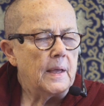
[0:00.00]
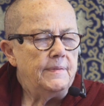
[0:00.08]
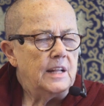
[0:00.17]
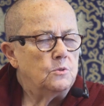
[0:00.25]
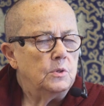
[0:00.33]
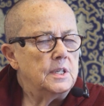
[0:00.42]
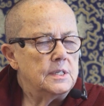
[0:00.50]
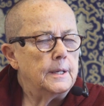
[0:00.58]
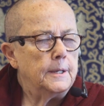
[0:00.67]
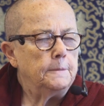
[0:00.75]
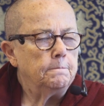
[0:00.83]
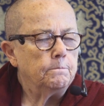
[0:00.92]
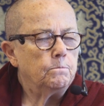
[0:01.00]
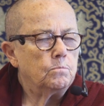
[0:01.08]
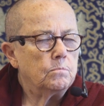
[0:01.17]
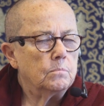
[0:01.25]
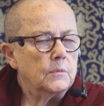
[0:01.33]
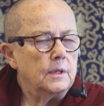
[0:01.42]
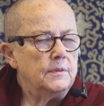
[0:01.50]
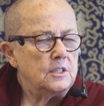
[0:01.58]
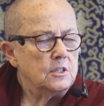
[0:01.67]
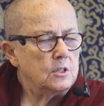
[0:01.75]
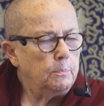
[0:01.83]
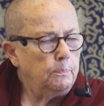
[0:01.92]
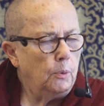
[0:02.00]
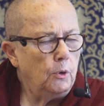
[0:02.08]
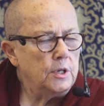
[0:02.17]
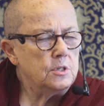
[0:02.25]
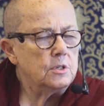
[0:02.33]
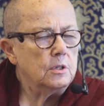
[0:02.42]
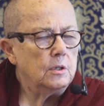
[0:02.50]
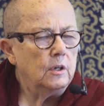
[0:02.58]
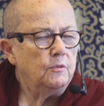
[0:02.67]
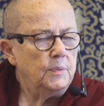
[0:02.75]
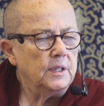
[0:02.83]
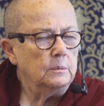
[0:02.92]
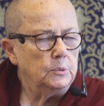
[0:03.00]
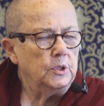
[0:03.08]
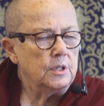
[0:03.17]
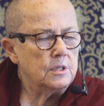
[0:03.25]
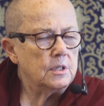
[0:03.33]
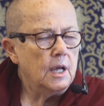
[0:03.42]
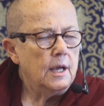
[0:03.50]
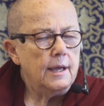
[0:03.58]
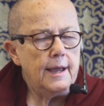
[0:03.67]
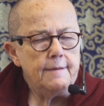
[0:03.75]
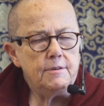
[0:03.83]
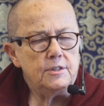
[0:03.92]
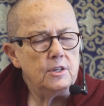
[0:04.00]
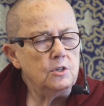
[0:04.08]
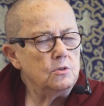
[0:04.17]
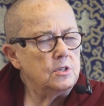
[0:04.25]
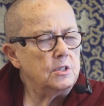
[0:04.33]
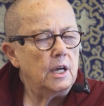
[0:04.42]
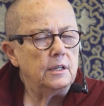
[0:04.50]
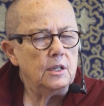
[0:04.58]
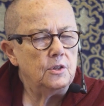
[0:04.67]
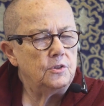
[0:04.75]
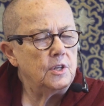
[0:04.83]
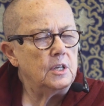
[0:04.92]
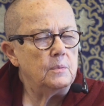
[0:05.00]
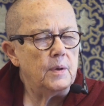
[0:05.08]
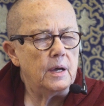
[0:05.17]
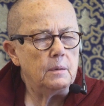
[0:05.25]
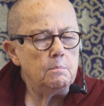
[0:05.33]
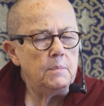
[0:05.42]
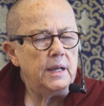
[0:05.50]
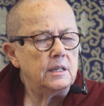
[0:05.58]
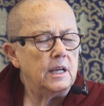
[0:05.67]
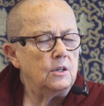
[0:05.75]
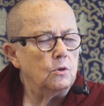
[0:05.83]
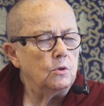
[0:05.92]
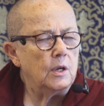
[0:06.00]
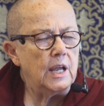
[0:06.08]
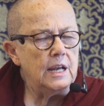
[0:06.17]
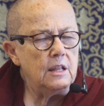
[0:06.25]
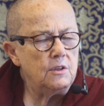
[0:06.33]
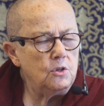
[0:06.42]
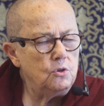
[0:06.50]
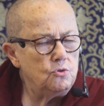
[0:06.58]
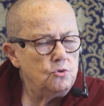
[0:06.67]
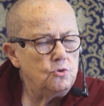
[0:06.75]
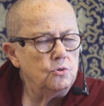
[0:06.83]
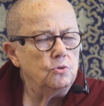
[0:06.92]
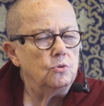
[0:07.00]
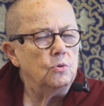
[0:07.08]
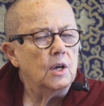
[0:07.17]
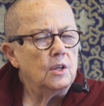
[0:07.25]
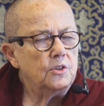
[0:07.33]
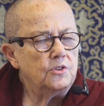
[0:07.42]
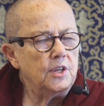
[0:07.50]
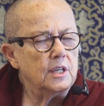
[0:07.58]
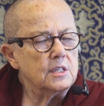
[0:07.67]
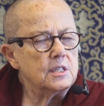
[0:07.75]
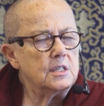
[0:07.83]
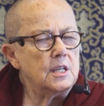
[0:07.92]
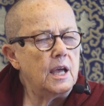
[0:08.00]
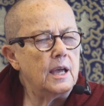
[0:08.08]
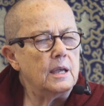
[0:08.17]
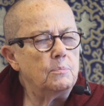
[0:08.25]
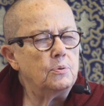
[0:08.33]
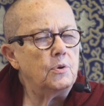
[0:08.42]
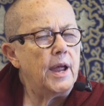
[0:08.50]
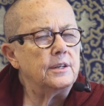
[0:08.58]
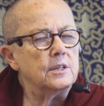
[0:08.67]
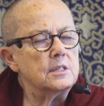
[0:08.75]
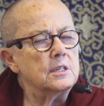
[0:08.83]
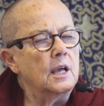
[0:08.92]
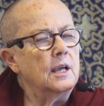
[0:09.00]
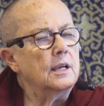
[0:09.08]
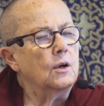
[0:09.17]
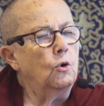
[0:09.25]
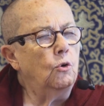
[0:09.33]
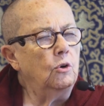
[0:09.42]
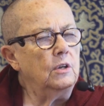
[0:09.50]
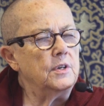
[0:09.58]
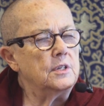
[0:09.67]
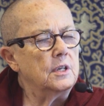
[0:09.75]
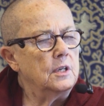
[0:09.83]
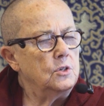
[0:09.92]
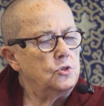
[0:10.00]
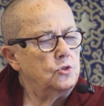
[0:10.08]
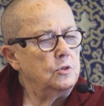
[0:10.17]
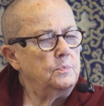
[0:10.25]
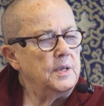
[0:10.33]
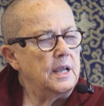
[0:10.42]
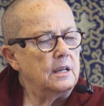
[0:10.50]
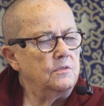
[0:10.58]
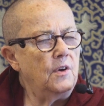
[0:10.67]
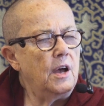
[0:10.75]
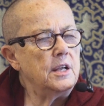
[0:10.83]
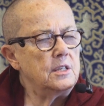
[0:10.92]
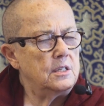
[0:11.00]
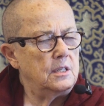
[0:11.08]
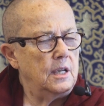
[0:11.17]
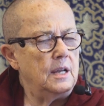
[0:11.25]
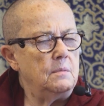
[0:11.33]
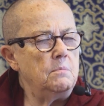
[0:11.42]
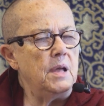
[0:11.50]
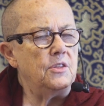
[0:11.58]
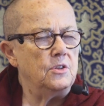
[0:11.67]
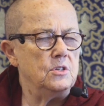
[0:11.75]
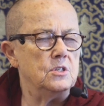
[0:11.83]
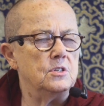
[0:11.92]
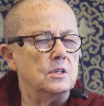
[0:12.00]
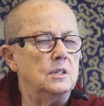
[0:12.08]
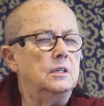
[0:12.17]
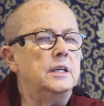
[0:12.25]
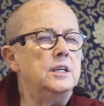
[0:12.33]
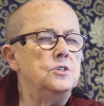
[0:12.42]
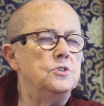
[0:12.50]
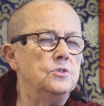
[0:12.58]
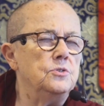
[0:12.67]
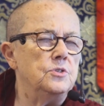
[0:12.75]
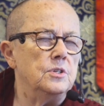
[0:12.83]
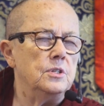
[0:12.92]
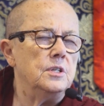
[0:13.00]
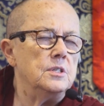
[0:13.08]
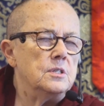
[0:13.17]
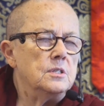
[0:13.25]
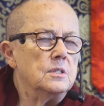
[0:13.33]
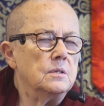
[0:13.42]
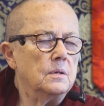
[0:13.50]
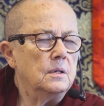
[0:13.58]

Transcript: And that's what he's saying. This is the point of being a Buddhist. Everything you study, think about, meditate on, anything you do, think, say, practice, all of it should be advice and methods that lead you to this.